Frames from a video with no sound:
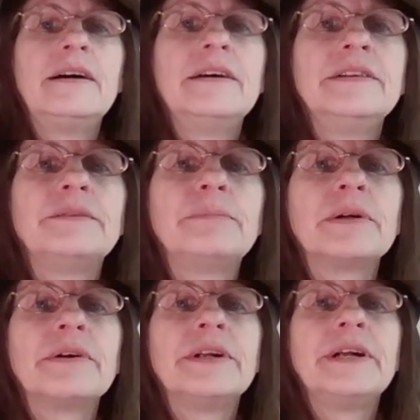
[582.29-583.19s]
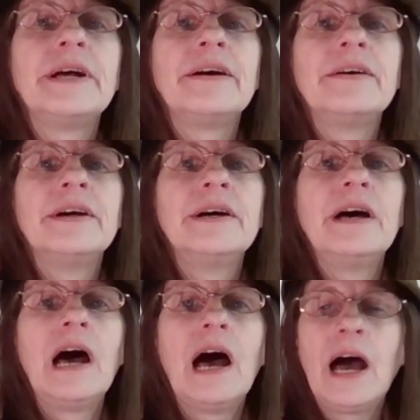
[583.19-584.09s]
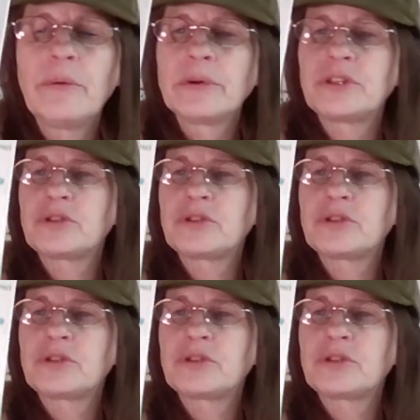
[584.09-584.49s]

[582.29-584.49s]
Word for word: Oh, it's blurring it out. I was